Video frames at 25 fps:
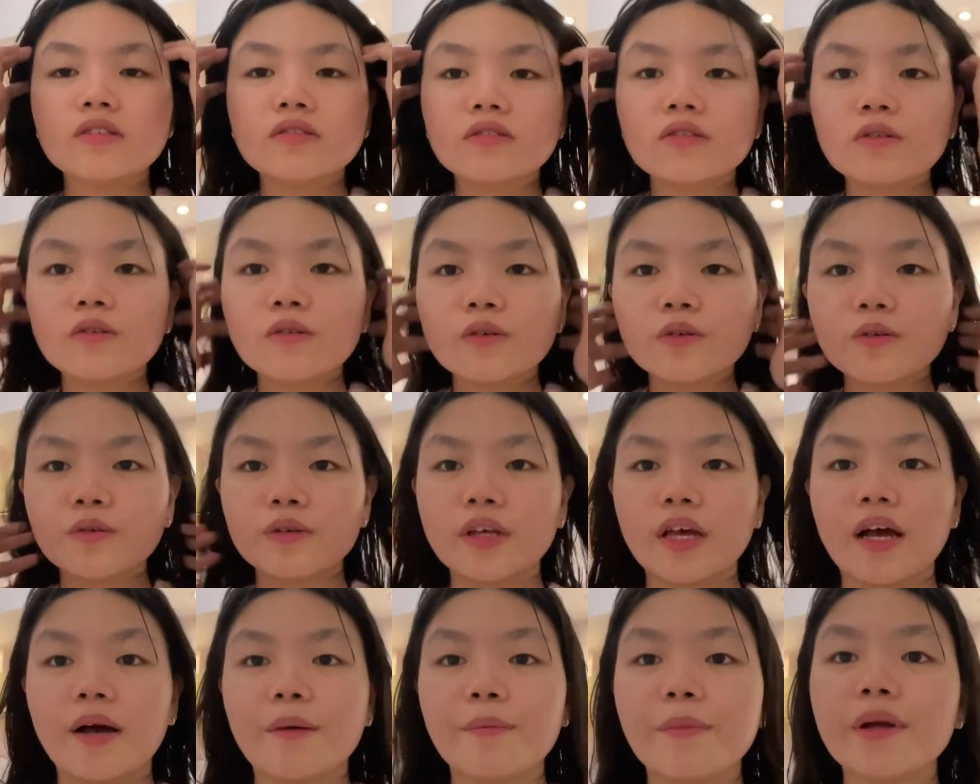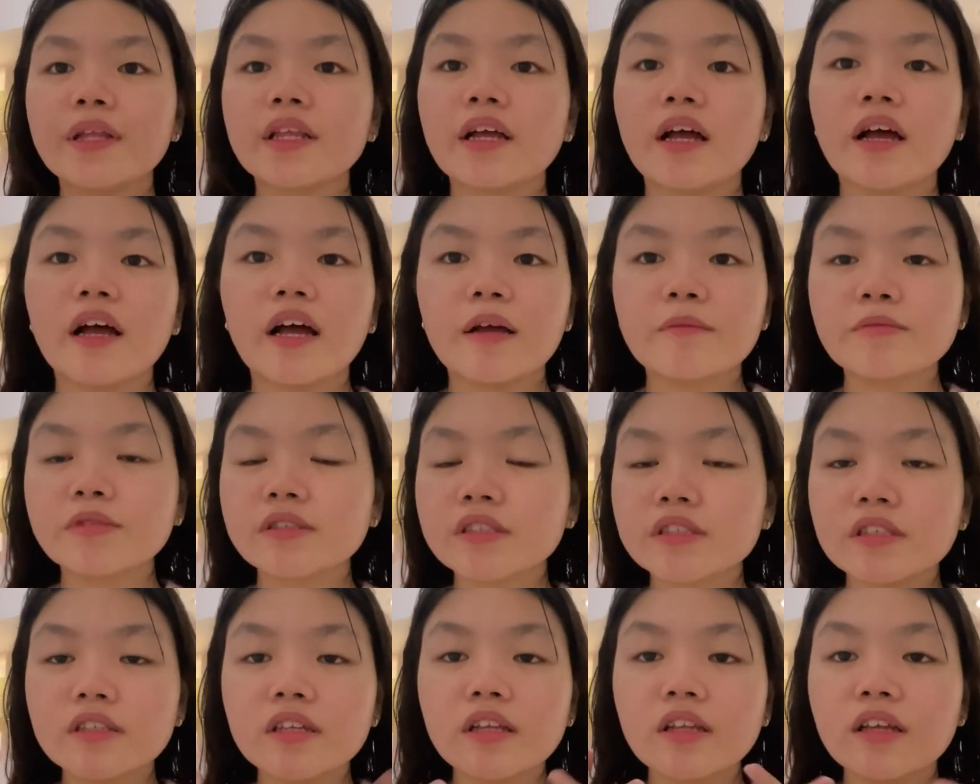So yeah, but I'm
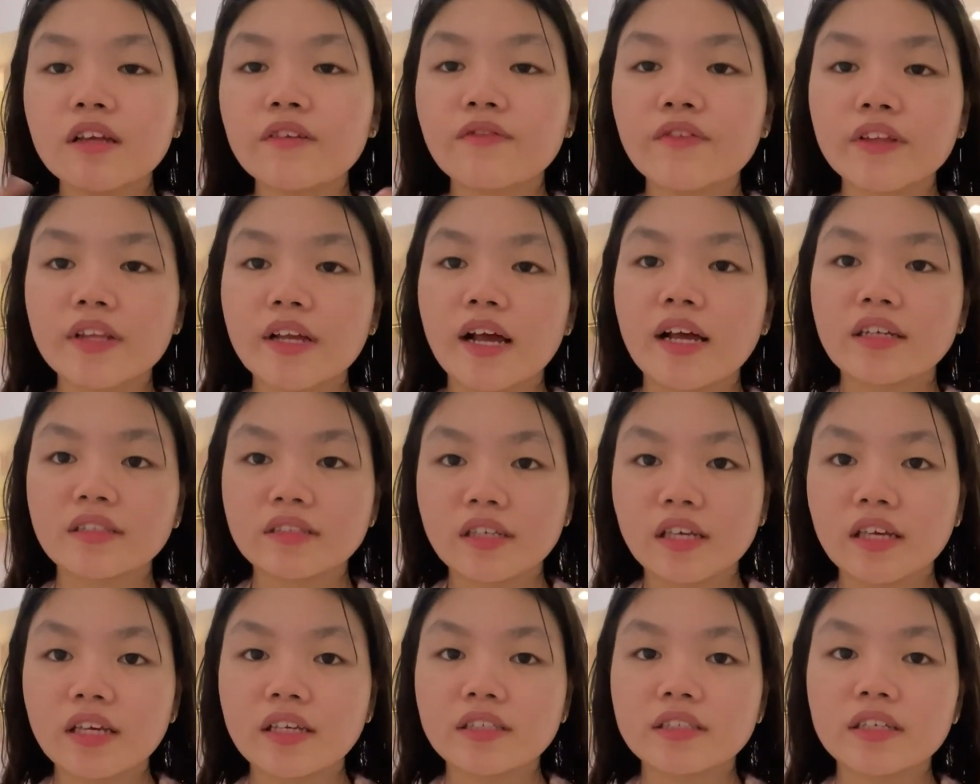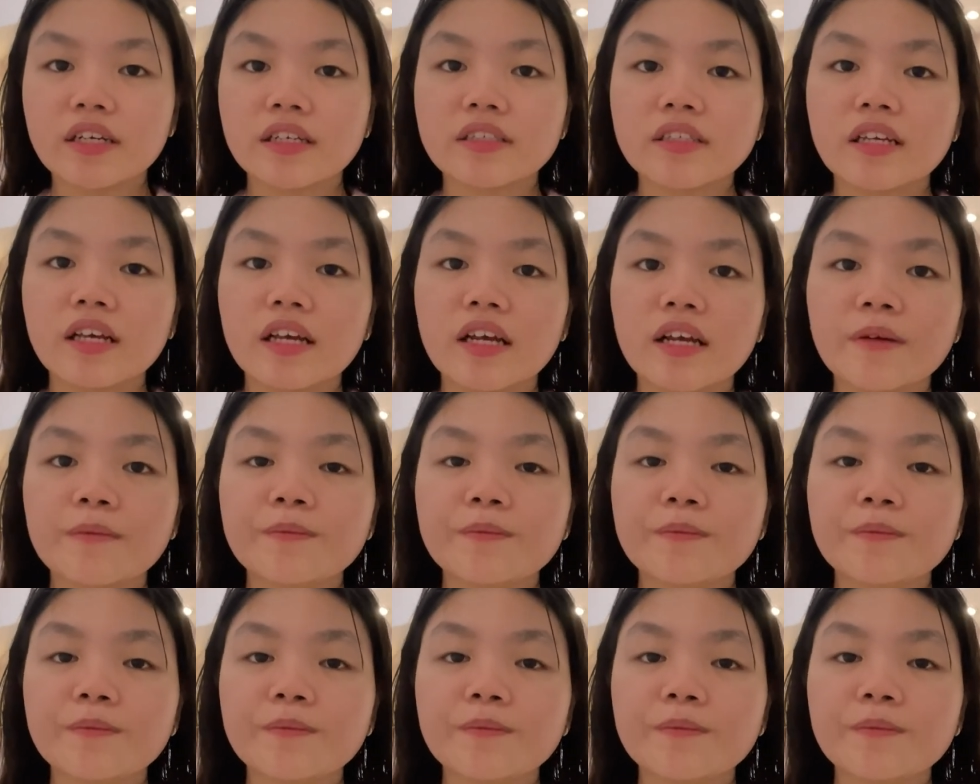just gonna leave it as is because